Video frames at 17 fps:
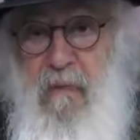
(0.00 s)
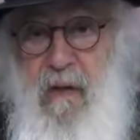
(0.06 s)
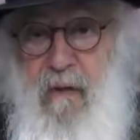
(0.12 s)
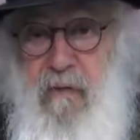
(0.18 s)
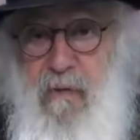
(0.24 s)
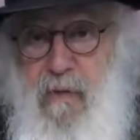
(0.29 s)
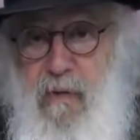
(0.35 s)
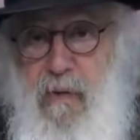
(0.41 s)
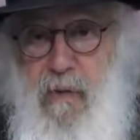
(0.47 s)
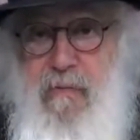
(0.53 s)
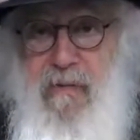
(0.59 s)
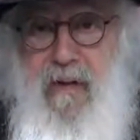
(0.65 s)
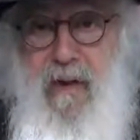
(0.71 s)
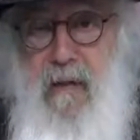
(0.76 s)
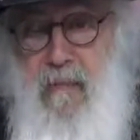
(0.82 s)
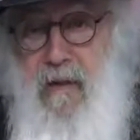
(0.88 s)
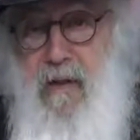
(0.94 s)
if you don't
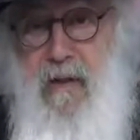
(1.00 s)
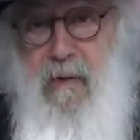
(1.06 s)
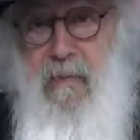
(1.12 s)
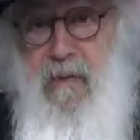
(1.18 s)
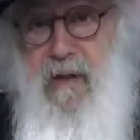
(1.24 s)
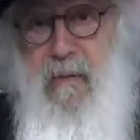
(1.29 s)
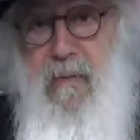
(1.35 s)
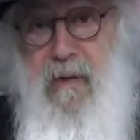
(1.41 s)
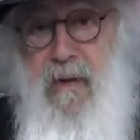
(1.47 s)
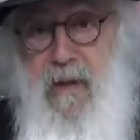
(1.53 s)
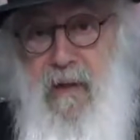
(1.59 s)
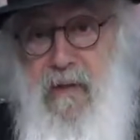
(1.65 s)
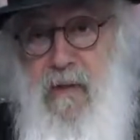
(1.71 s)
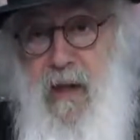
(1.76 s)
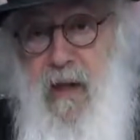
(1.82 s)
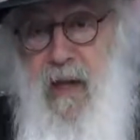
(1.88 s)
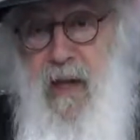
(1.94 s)
feel me in the Beit
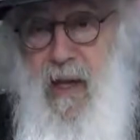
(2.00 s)
HaMikdash,